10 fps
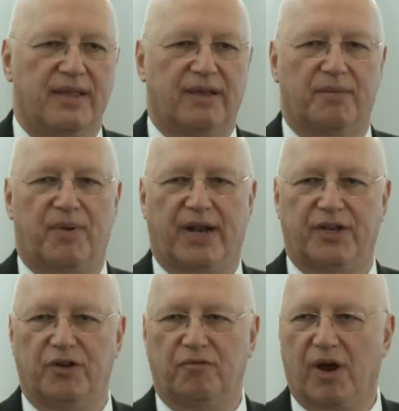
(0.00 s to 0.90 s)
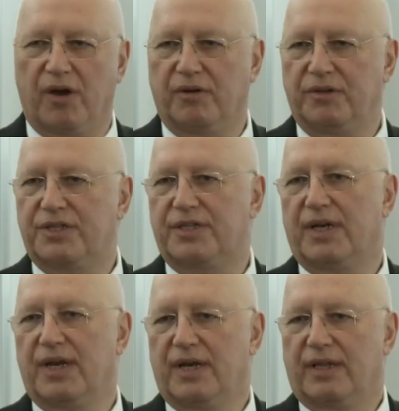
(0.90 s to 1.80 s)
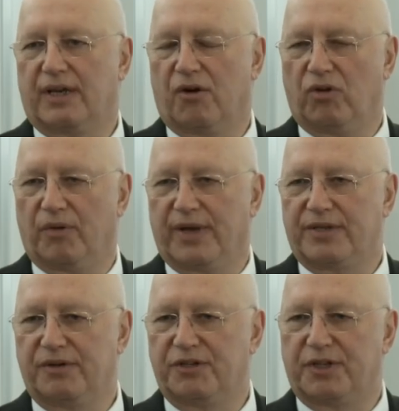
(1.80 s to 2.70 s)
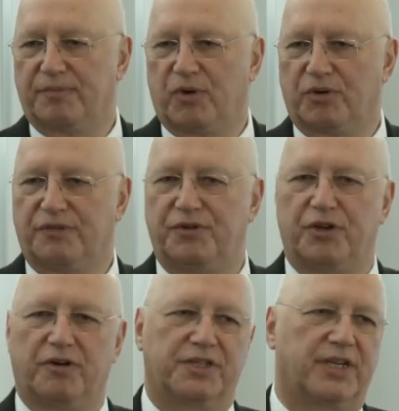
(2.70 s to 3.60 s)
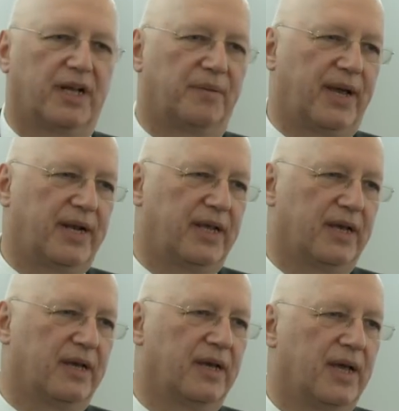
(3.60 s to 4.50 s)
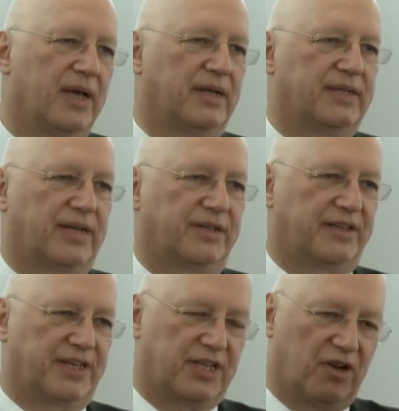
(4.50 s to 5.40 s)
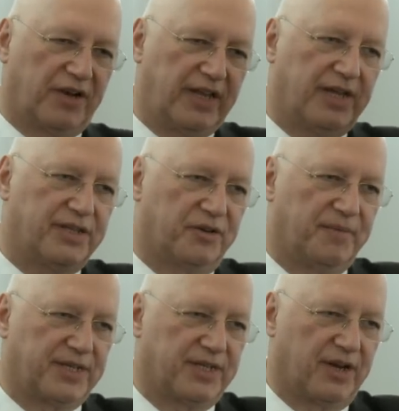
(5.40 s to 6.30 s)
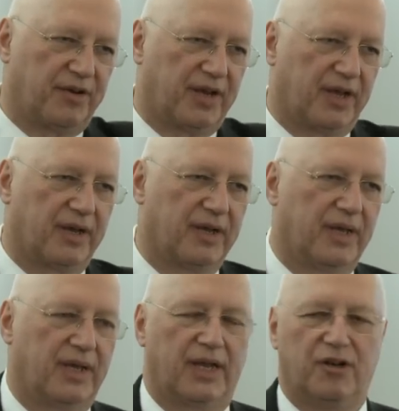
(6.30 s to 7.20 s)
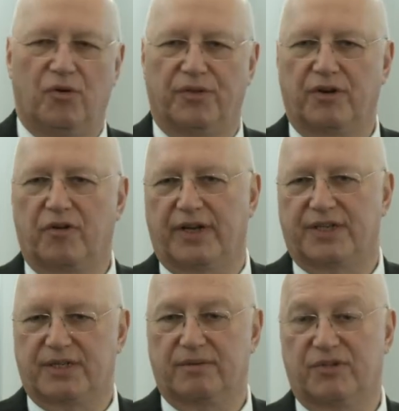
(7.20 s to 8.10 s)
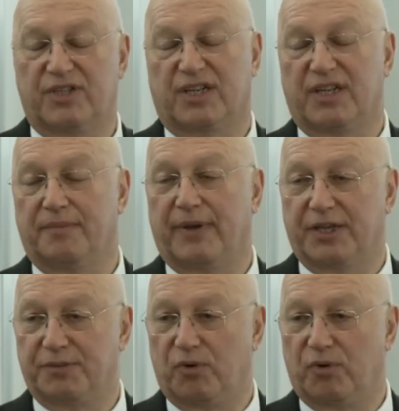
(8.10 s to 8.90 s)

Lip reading: There are brand new roads that go all the way through to the port of Durrës in Albania and down to Thessaloniki through Macedonia in northern Greece, which is actually the biggest